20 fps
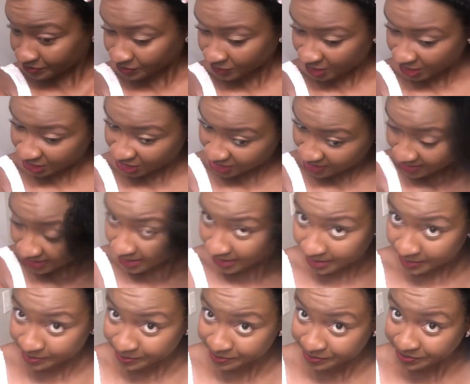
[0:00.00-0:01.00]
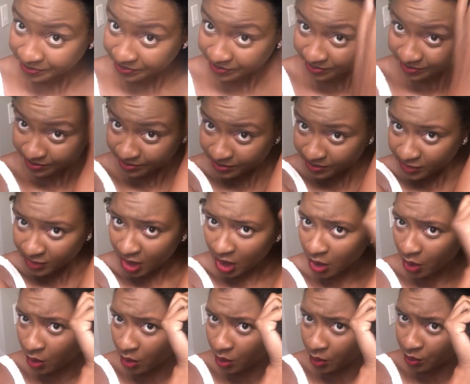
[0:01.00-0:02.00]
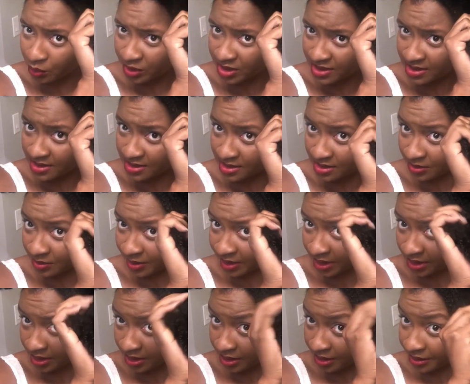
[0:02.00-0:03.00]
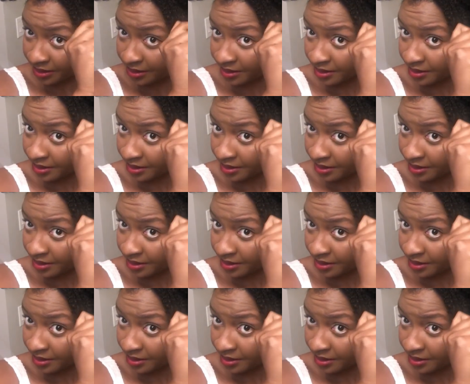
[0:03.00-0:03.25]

Let's see. Oh, this is still wet in here.